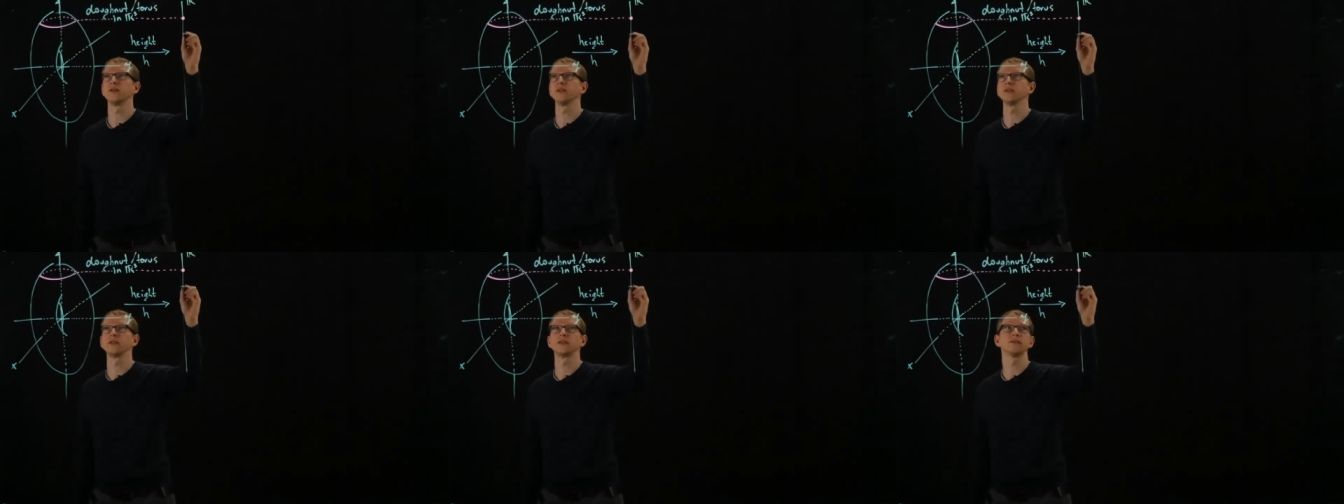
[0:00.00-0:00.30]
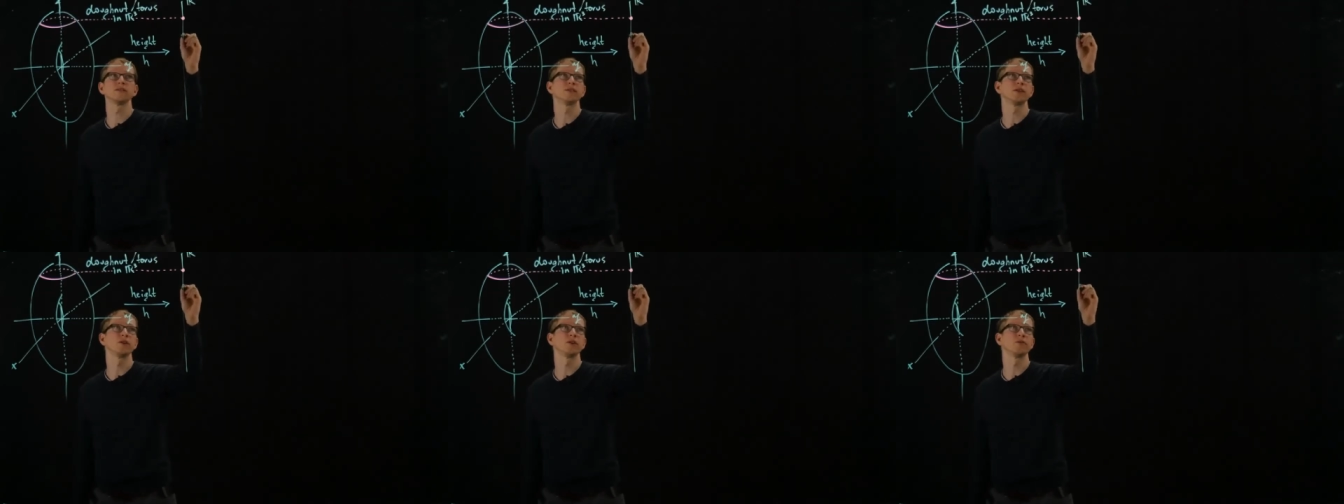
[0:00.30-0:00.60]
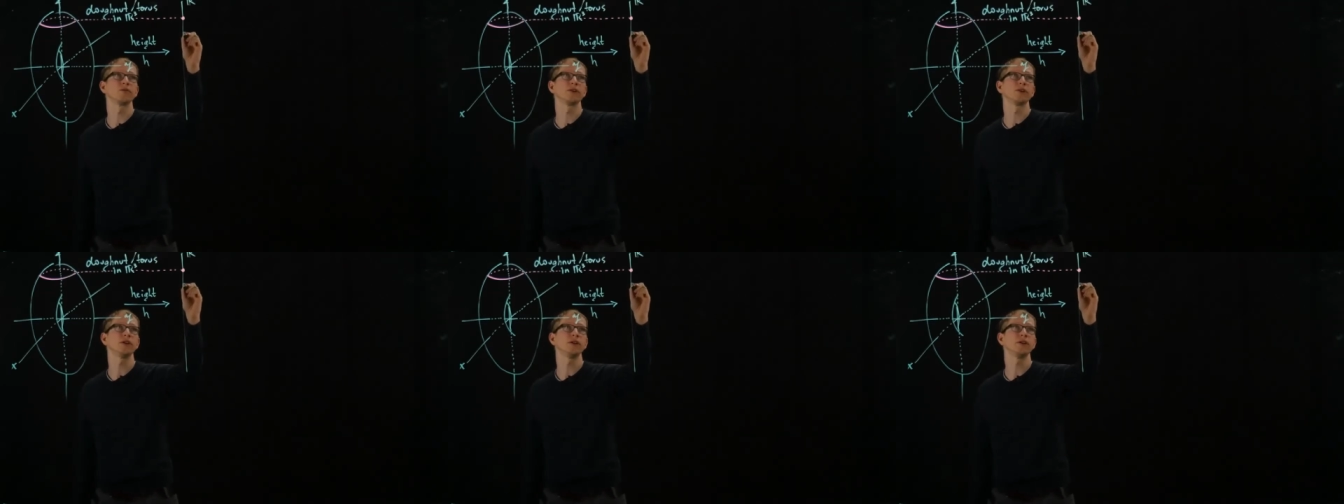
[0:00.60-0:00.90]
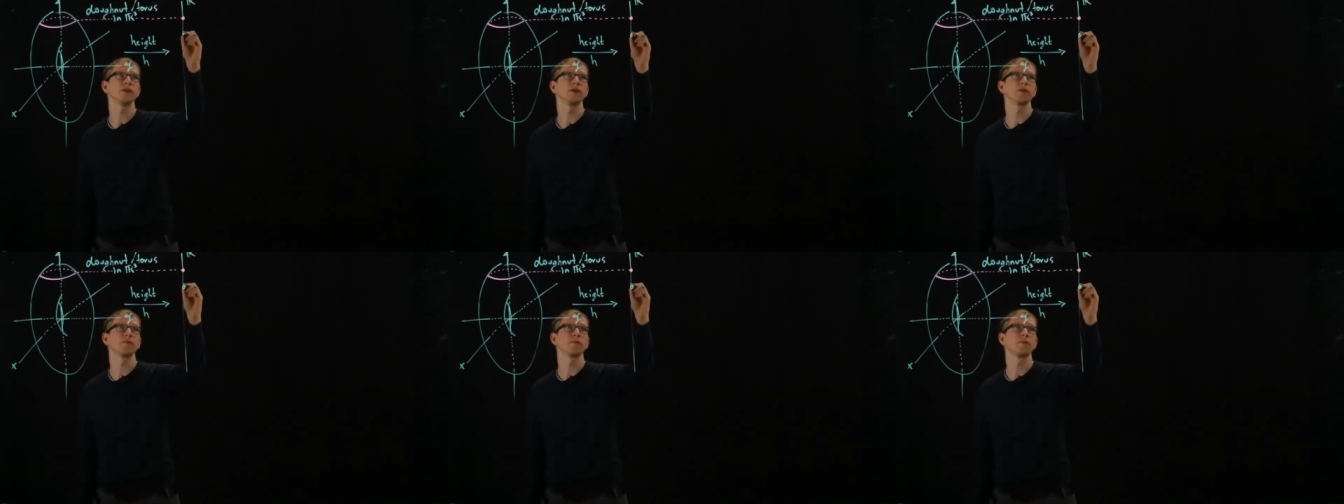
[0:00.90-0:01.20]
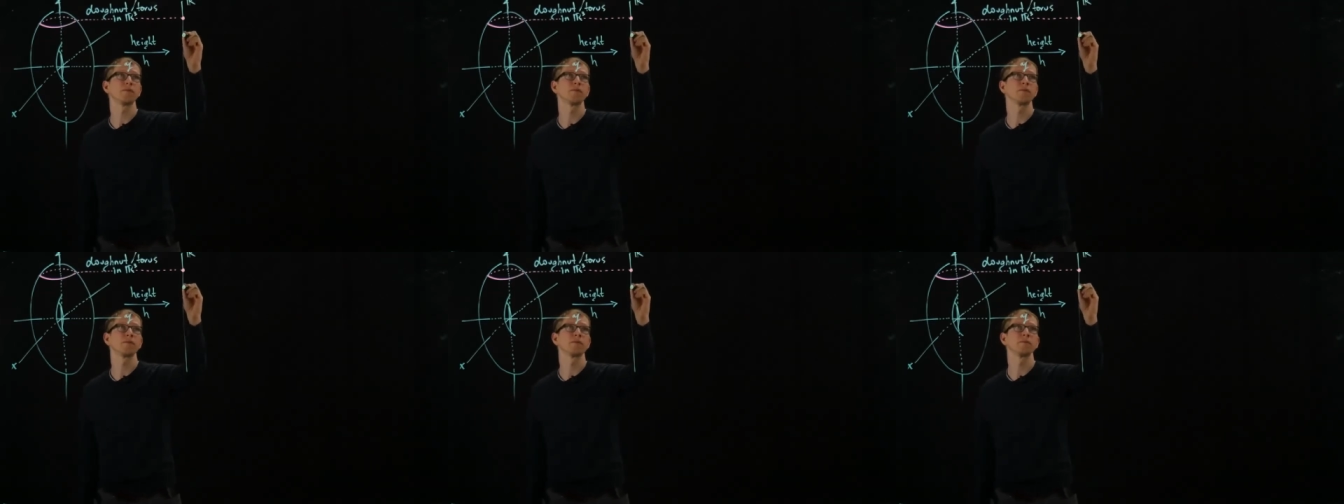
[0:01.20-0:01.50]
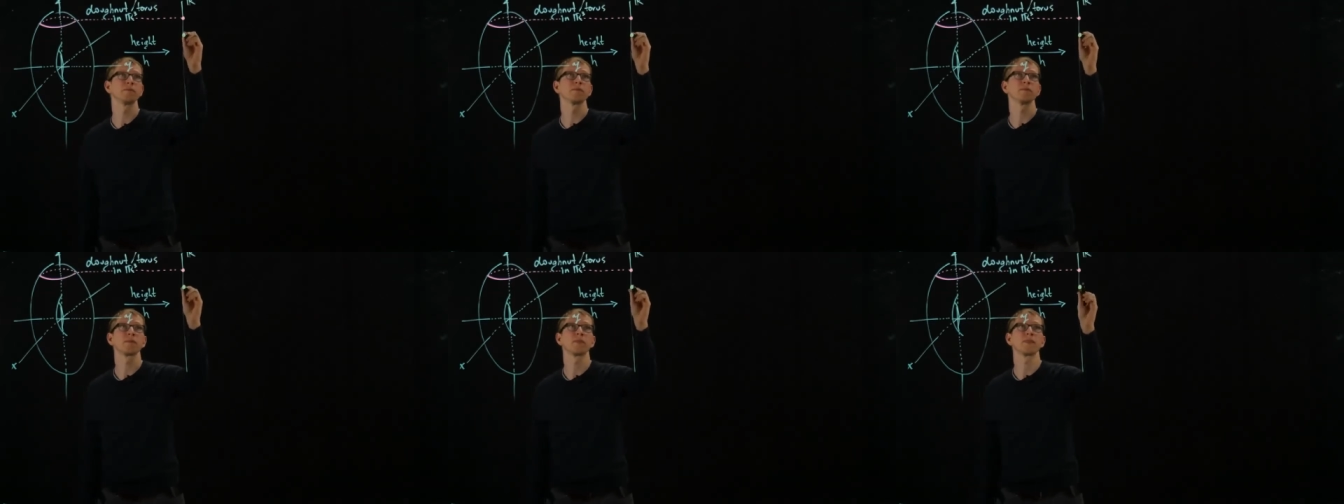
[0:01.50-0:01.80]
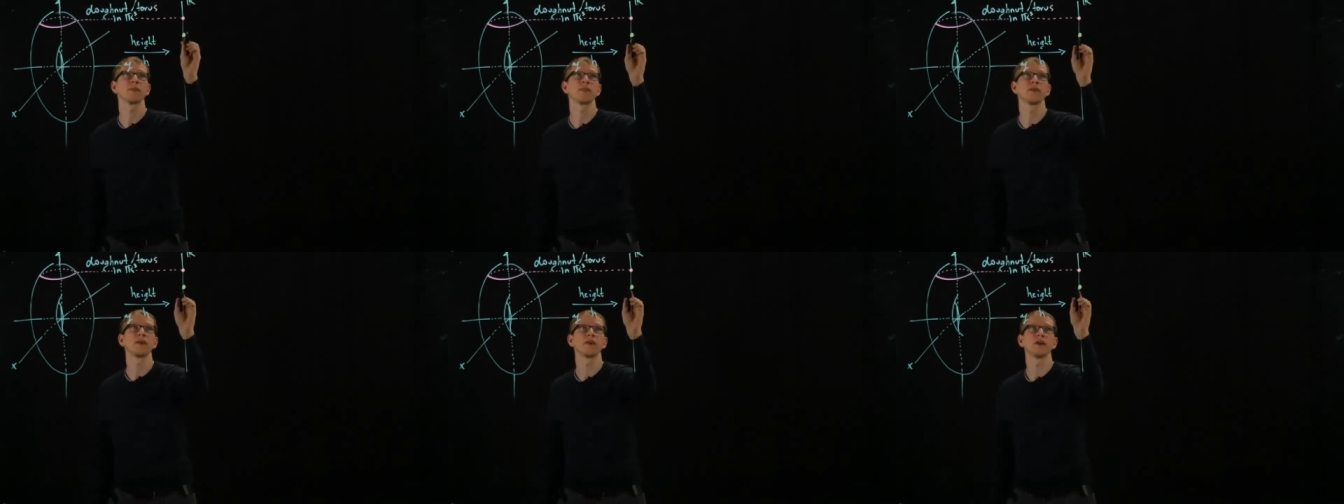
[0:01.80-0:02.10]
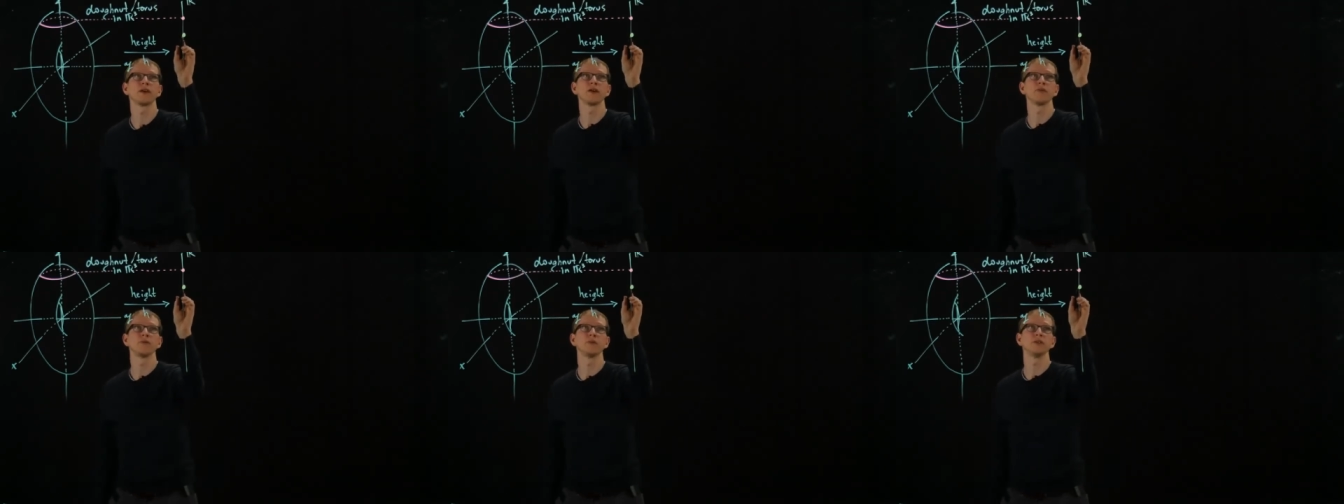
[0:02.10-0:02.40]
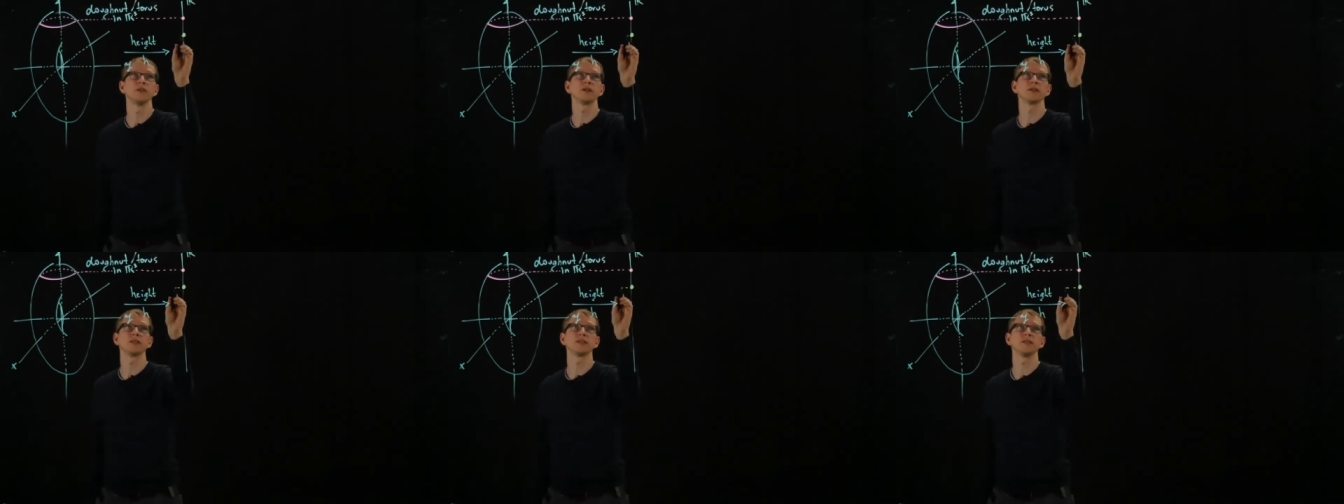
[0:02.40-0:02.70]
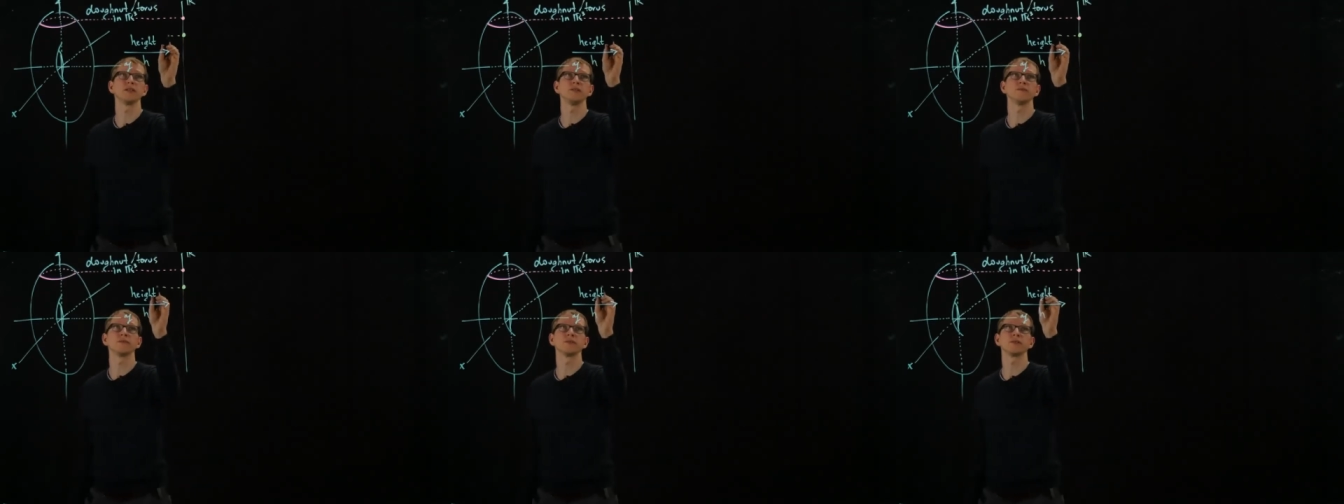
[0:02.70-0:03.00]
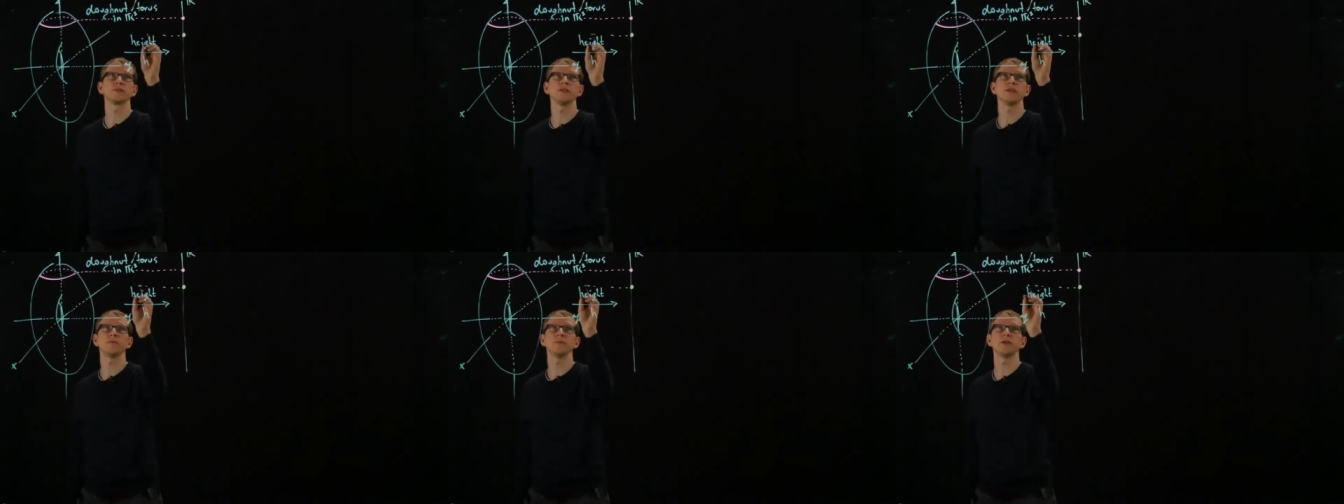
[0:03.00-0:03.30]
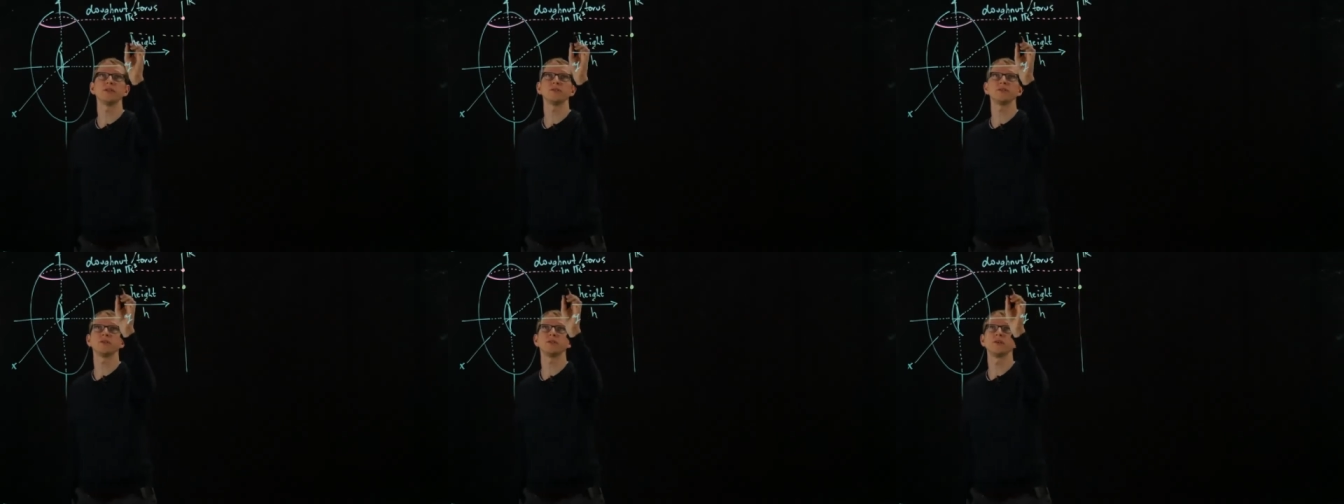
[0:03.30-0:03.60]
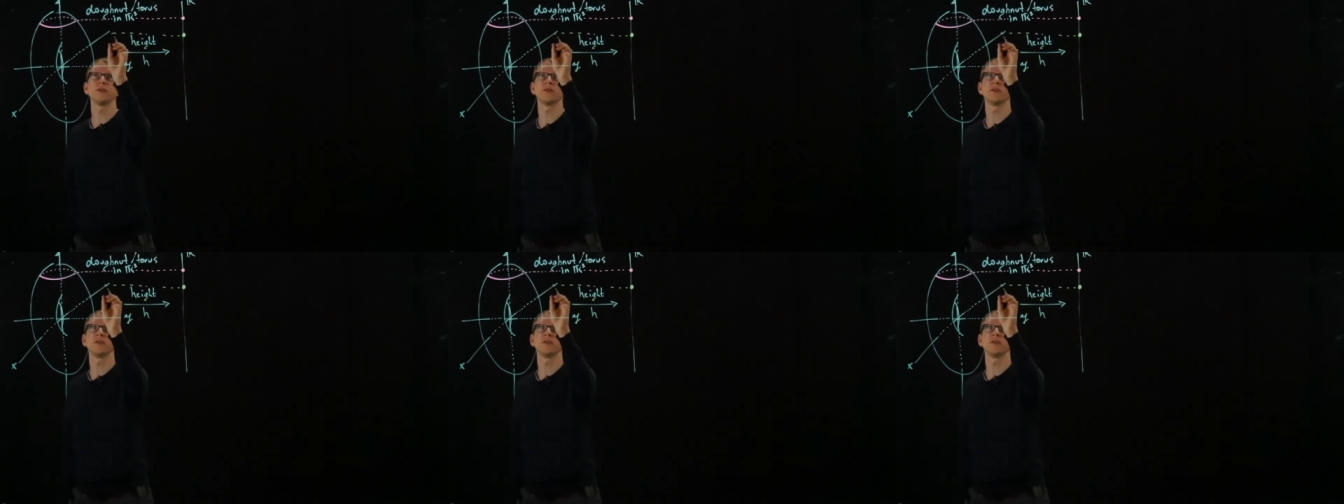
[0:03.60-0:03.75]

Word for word: let's say over here. We look at the inverse image